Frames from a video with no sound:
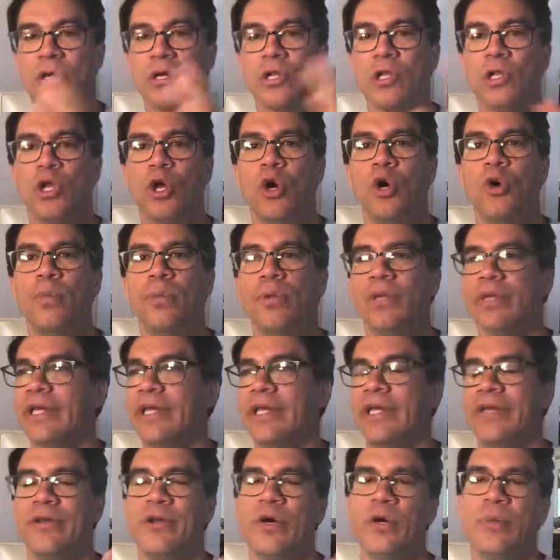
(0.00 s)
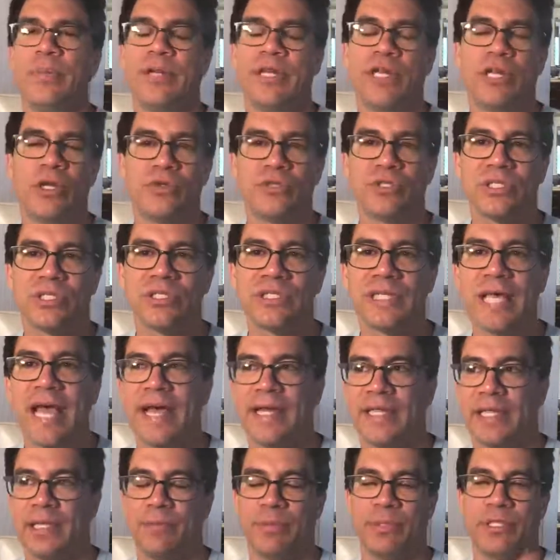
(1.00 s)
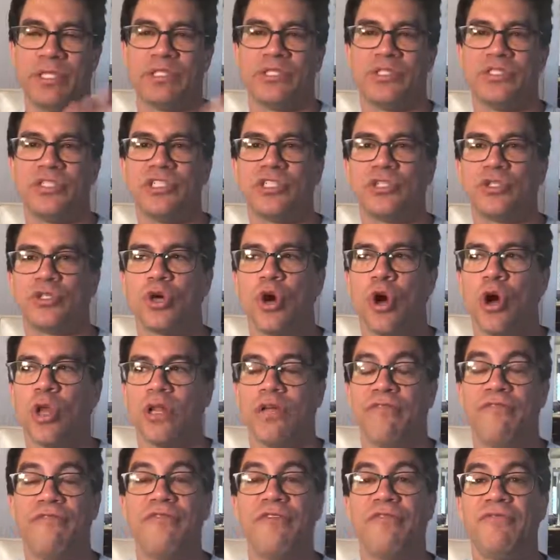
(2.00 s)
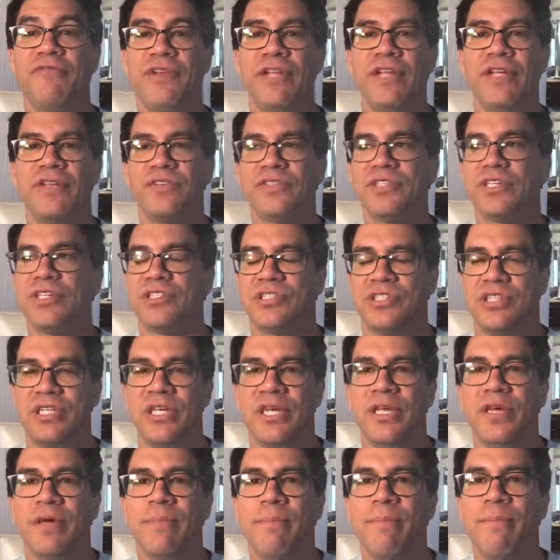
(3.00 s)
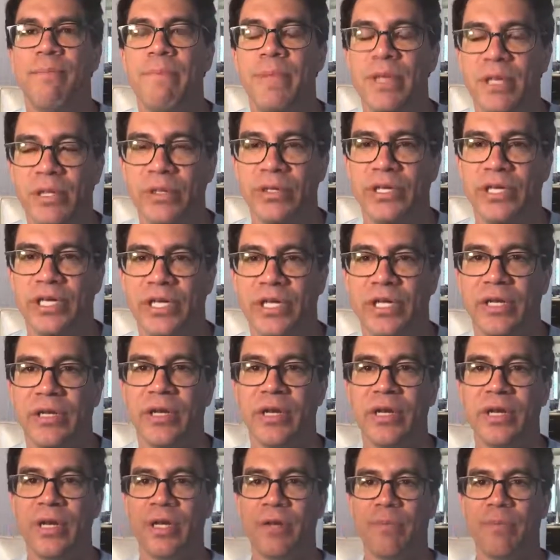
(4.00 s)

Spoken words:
Globally, nobody knows exactly, but let's just call it 50, 60 million